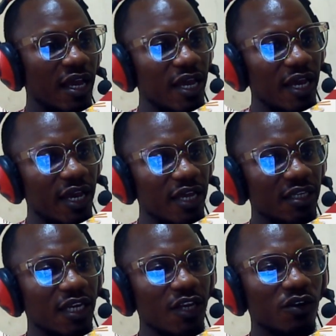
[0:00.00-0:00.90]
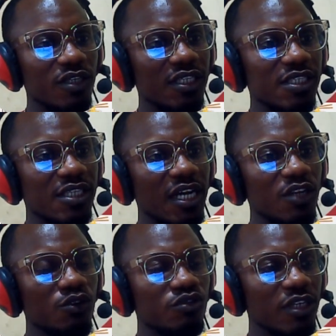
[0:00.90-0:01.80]
and click on the design,
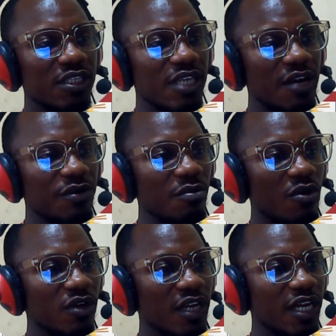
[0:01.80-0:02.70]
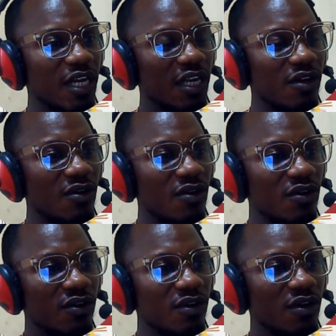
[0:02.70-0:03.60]
look to the design ribbon and click
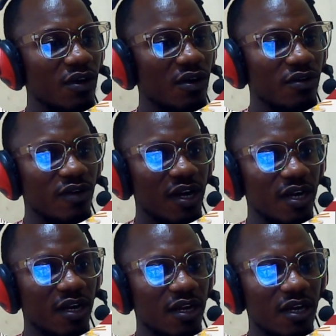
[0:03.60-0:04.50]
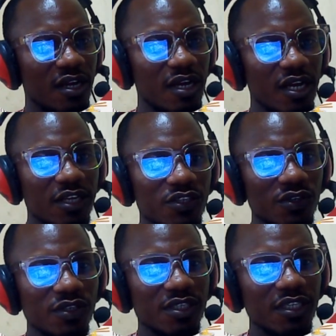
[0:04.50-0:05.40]
on run. So you
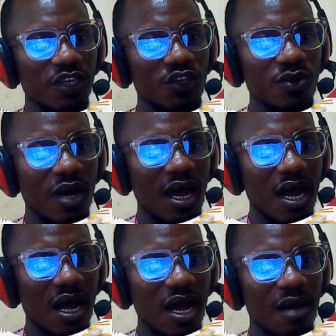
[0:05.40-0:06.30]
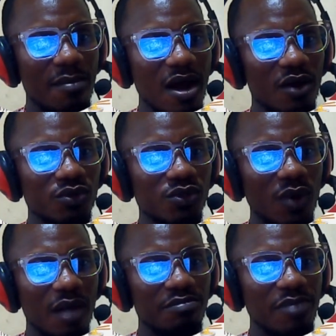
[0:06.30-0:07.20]
can see you are about to
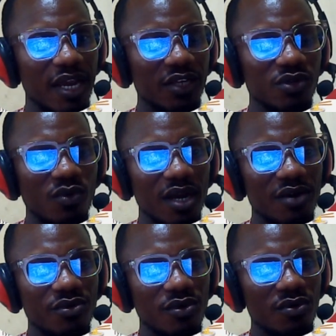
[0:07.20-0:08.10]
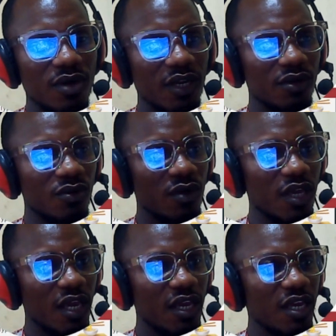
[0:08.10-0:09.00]
append one row, click on
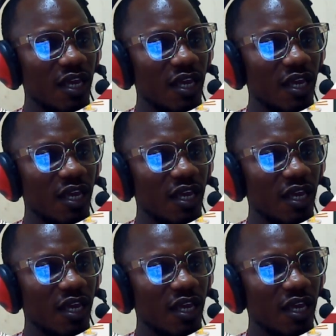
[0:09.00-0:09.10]
OK.